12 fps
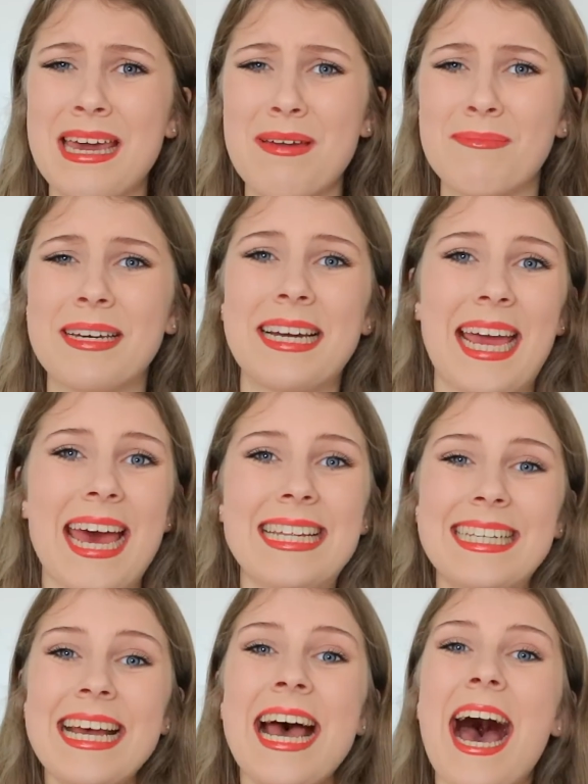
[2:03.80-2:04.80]
themed, I
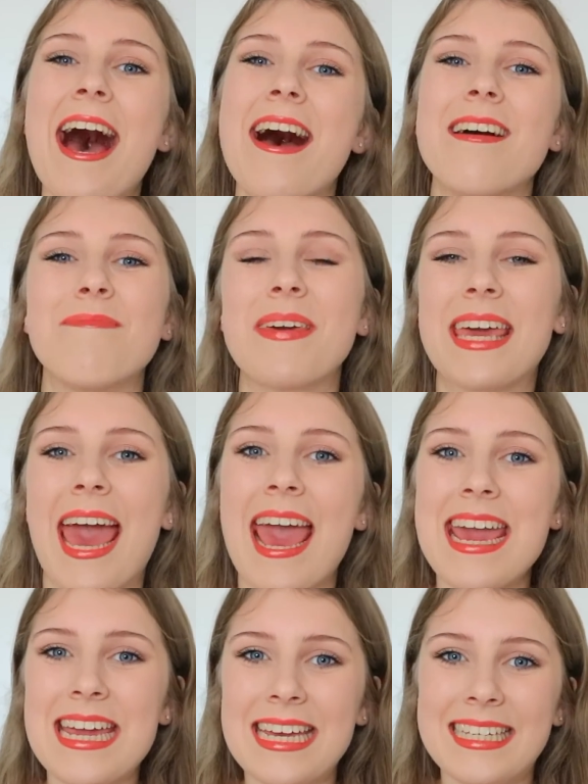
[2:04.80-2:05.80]
guess, the
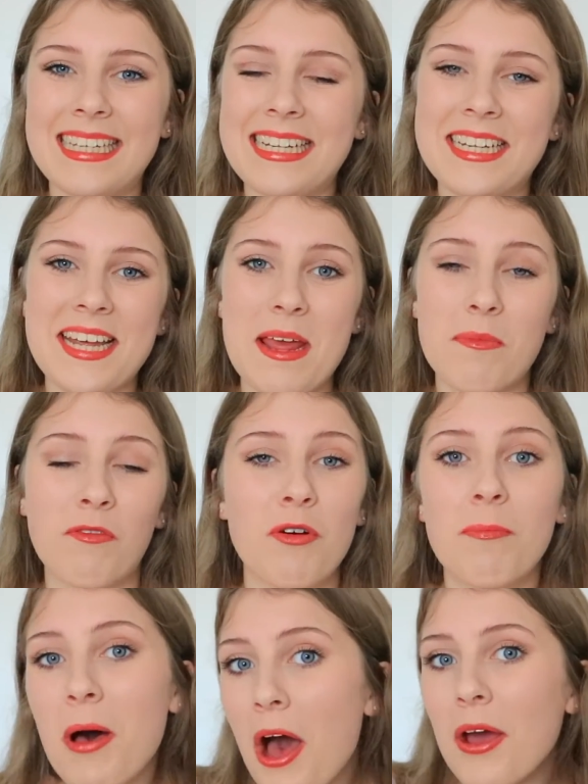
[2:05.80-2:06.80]
cake is in the shape of a
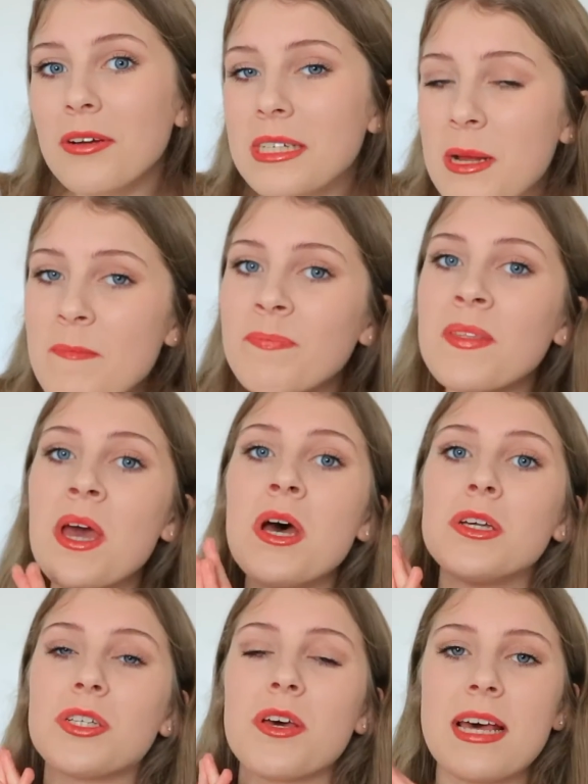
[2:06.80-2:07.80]
boat,
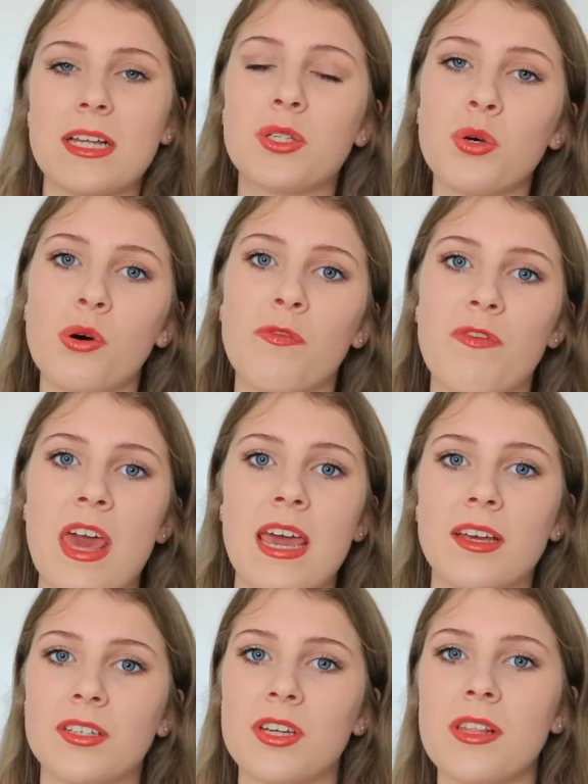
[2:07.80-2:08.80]
so that sort of
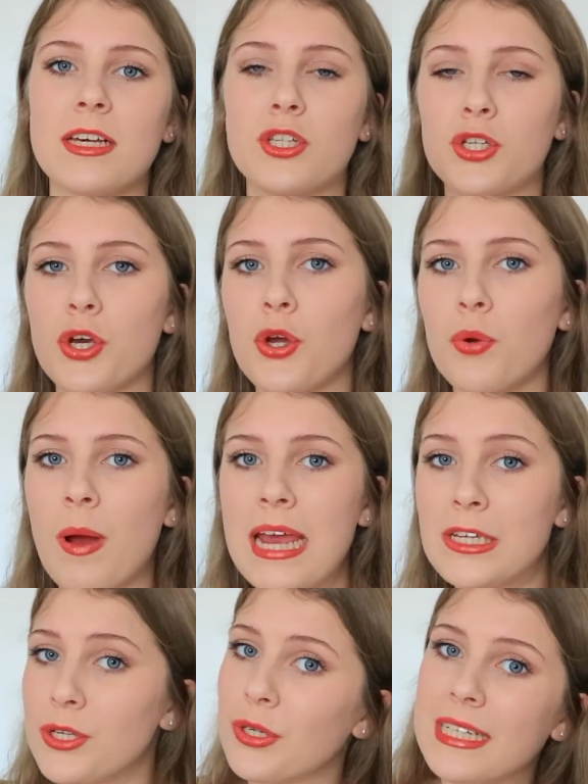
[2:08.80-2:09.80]
thing. So there's two
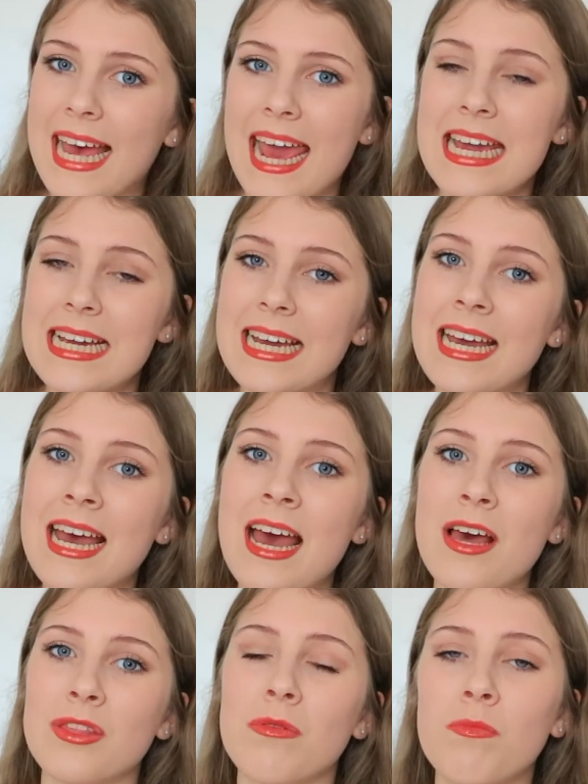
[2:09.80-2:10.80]
ways you could take
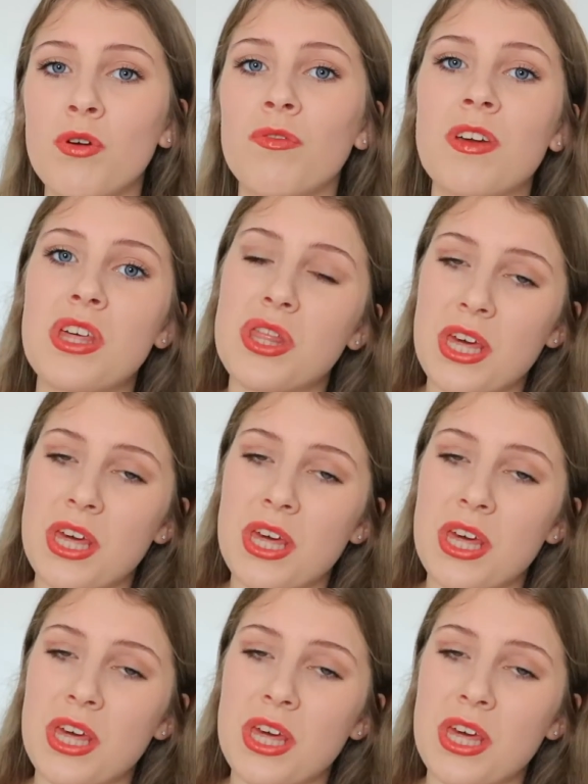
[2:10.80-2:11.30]
the movie